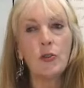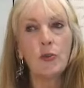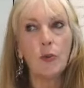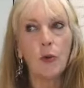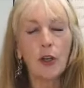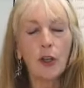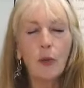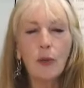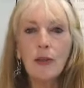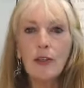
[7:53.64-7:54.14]

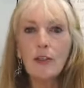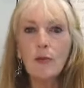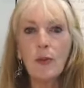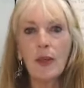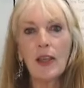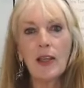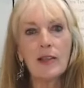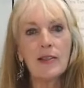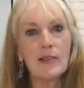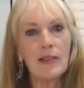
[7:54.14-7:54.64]
work with
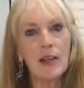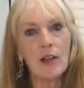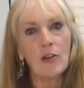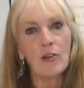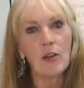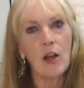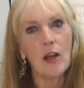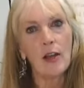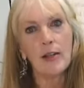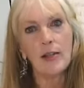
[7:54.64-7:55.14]
because they are
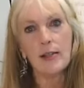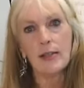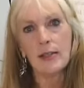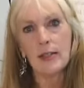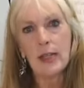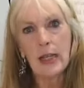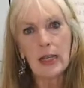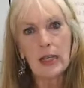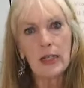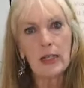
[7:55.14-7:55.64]
not as
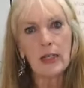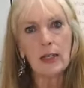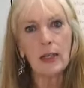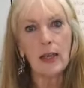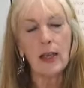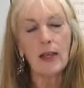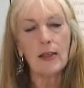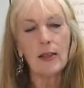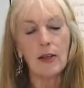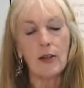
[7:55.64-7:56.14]
tannic
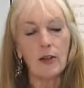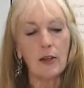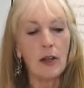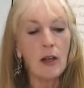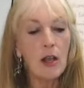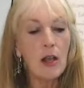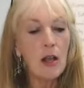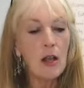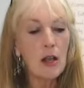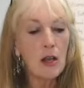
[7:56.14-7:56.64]
and they're
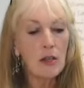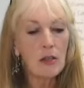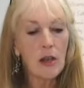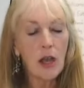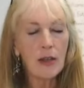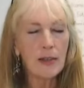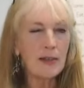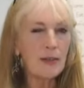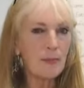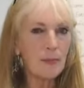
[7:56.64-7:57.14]

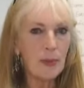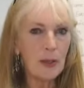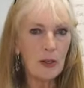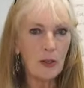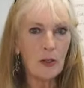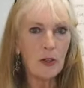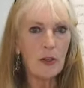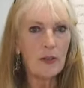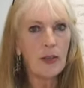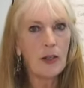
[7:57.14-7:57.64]
not as
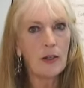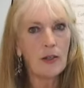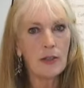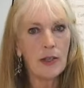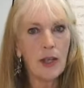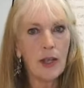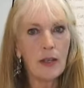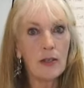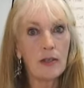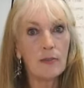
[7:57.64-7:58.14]
bitter and they don't
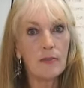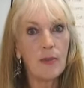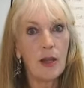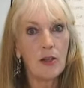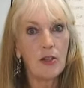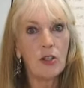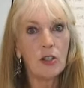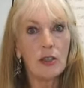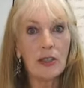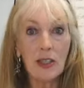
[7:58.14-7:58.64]
take as
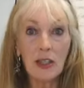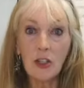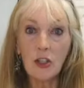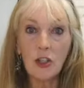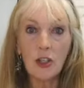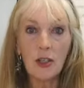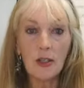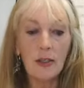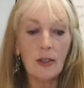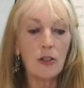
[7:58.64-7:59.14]
much
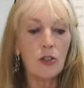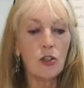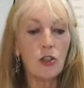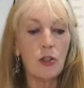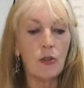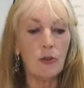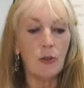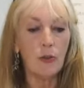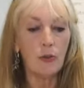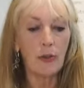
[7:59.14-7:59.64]
leaching
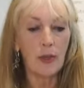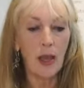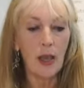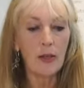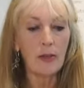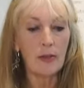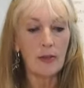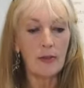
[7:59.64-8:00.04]
to get